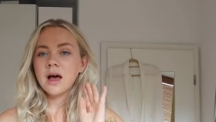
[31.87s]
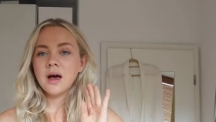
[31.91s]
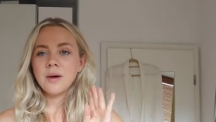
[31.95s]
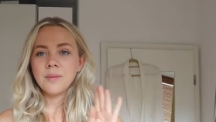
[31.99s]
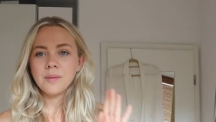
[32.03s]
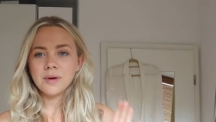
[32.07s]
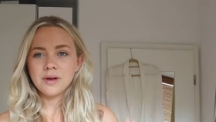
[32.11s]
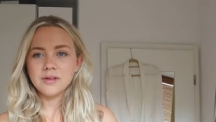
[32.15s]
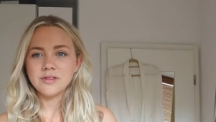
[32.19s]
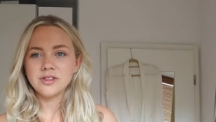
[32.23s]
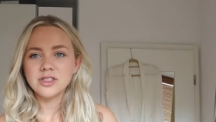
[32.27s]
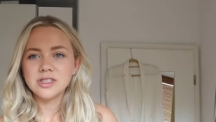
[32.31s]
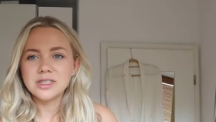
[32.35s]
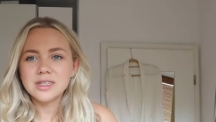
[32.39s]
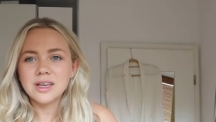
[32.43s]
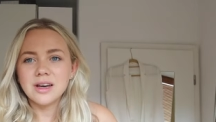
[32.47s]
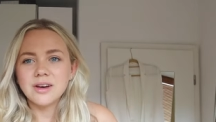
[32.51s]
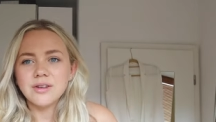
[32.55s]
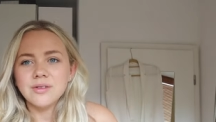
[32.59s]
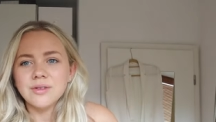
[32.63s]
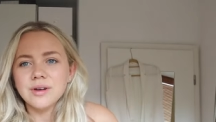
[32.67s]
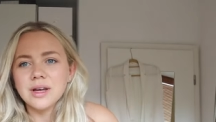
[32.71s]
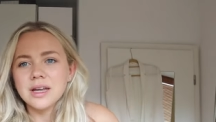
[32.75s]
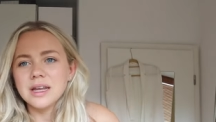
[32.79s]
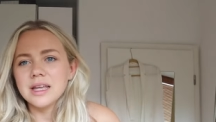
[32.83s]
But I've just
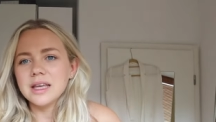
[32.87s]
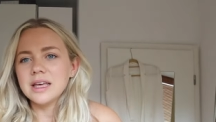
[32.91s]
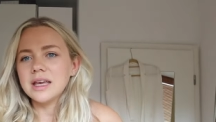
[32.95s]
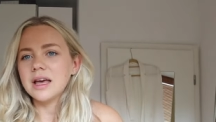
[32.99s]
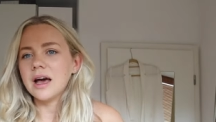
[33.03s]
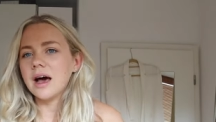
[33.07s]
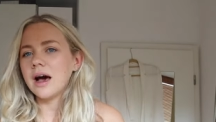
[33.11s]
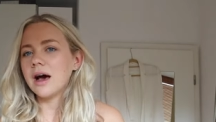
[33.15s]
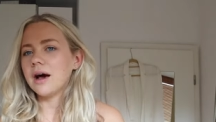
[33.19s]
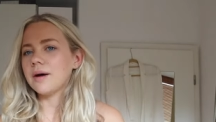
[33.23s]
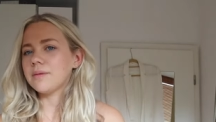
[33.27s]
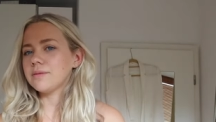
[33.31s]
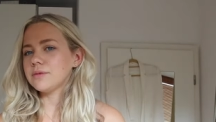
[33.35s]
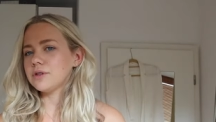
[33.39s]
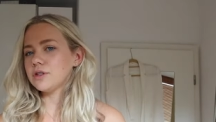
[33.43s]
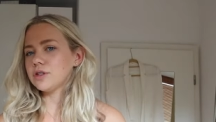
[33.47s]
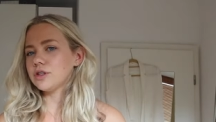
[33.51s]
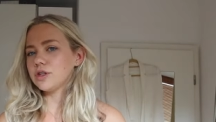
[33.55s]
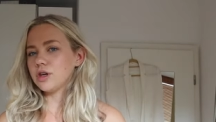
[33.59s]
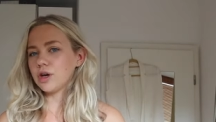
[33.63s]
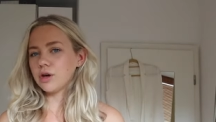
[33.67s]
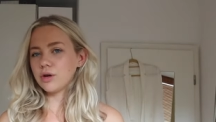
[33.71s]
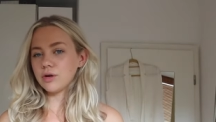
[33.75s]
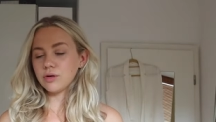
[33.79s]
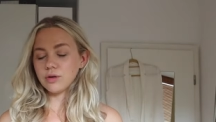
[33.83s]
gotten ready to
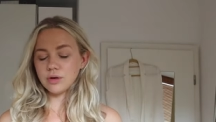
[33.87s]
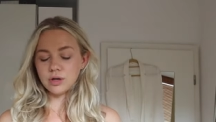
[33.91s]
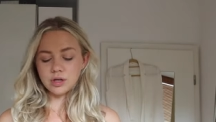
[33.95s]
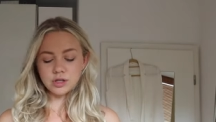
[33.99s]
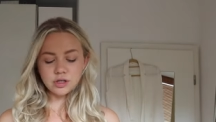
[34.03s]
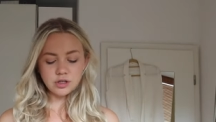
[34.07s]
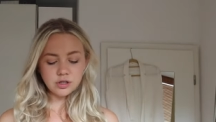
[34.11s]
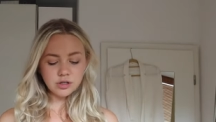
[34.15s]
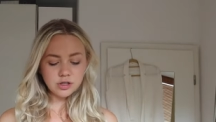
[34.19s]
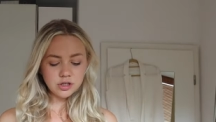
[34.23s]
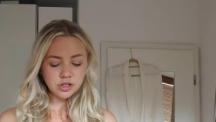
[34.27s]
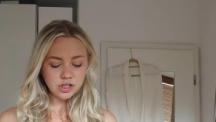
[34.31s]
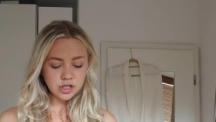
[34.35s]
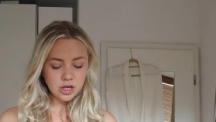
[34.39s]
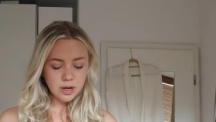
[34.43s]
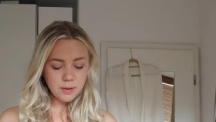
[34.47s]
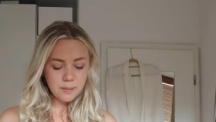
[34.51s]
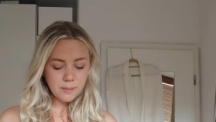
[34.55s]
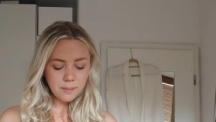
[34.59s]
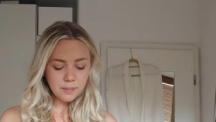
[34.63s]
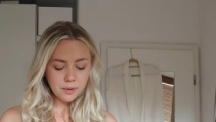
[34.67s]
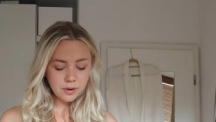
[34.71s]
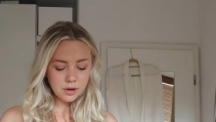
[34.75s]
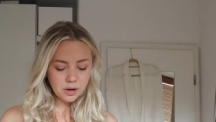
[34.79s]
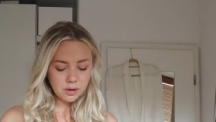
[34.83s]
go to the
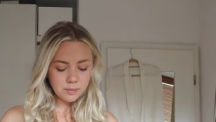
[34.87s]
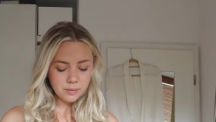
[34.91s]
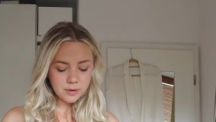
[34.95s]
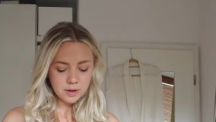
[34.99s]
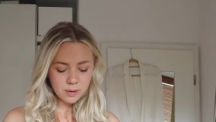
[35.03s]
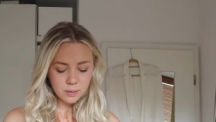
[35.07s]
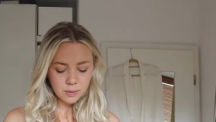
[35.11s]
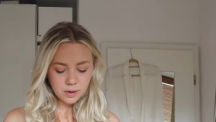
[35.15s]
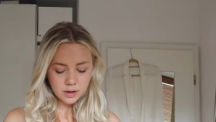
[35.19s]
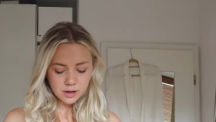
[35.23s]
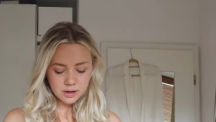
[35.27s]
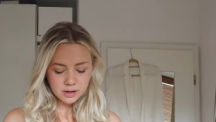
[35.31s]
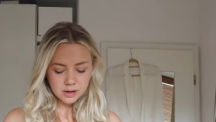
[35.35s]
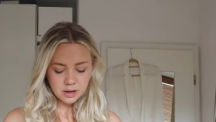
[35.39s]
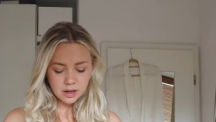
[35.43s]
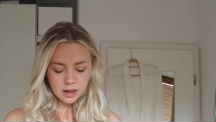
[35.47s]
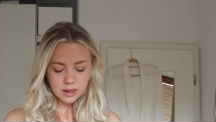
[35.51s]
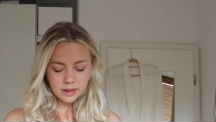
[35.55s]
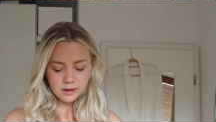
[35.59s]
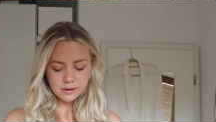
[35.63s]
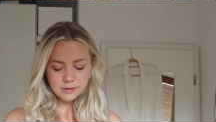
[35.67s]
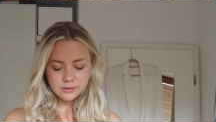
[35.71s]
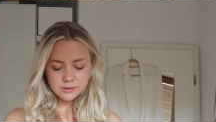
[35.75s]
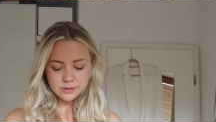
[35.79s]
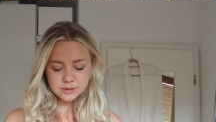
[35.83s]
gym, put on my workout
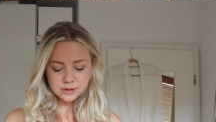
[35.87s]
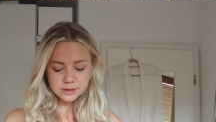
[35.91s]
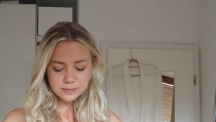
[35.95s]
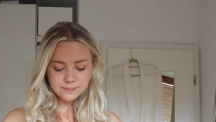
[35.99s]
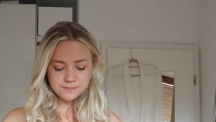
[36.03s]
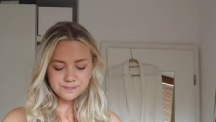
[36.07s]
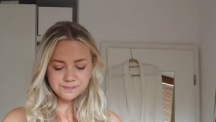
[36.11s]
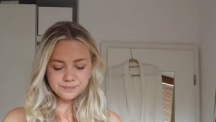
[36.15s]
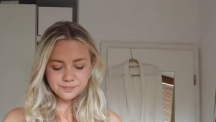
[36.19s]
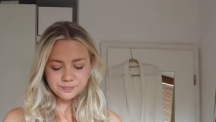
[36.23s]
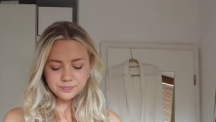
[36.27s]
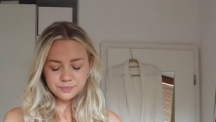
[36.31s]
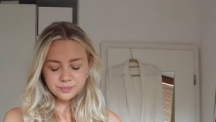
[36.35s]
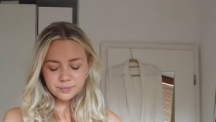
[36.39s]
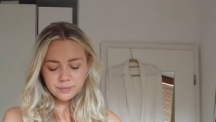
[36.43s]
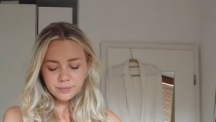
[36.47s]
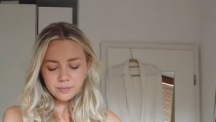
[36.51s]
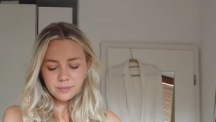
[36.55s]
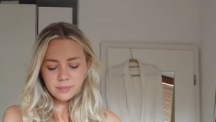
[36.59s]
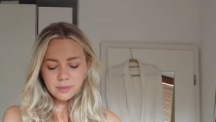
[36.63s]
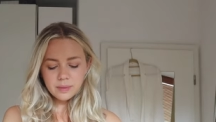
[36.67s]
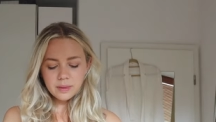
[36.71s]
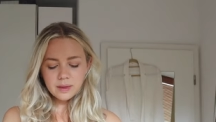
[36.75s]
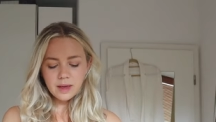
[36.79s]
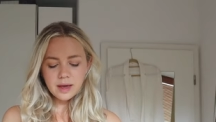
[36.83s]
clothes,
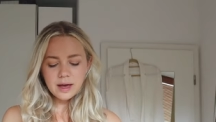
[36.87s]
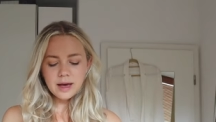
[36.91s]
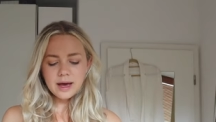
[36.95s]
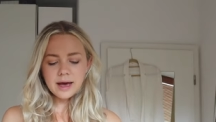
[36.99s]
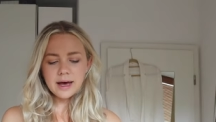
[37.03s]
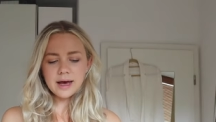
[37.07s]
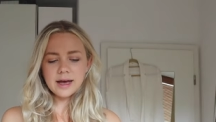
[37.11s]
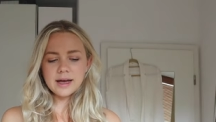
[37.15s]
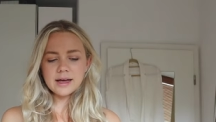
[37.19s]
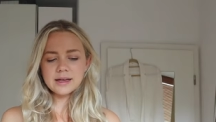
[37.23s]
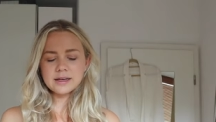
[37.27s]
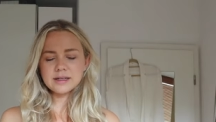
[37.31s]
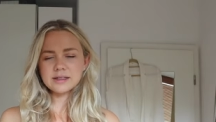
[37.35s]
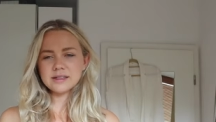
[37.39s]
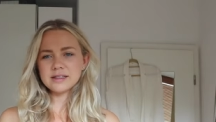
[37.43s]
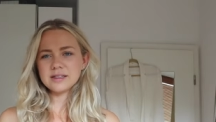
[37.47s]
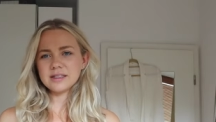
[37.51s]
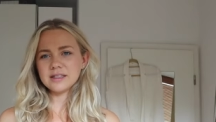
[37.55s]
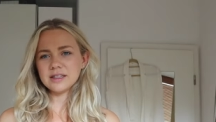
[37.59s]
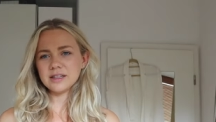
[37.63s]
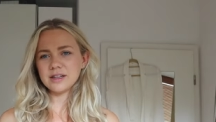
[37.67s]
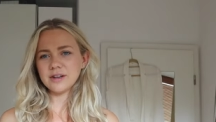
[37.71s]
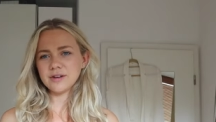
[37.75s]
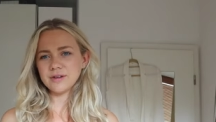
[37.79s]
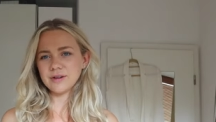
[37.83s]
and
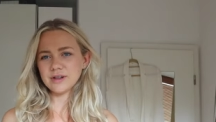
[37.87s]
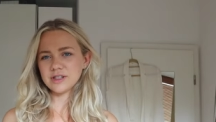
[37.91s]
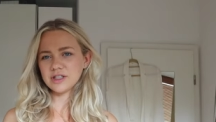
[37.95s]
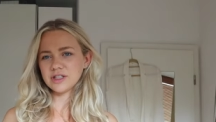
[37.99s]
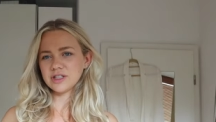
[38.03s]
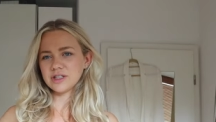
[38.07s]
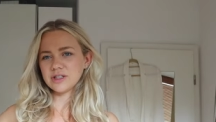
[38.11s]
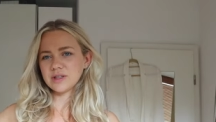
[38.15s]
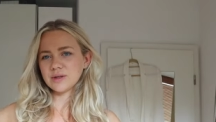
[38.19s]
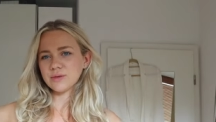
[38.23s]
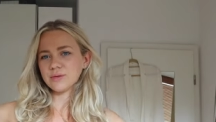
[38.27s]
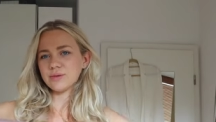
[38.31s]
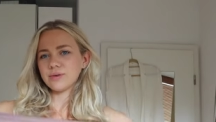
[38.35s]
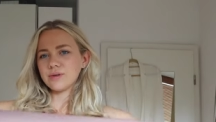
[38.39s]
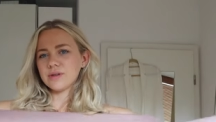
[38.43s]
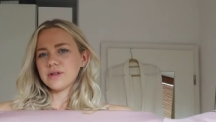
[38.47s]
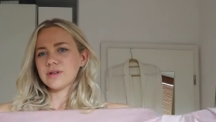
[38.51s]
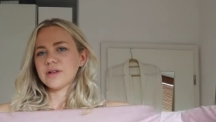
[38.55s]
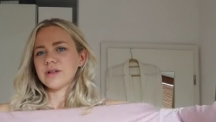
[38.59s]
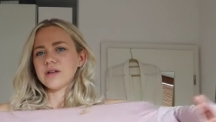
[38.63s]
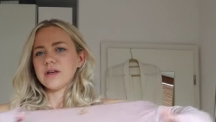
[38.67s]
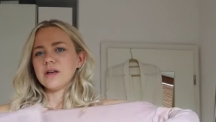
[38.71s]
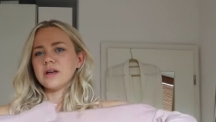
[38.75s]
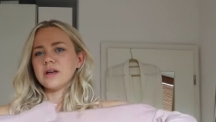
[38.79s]
you know, I just thought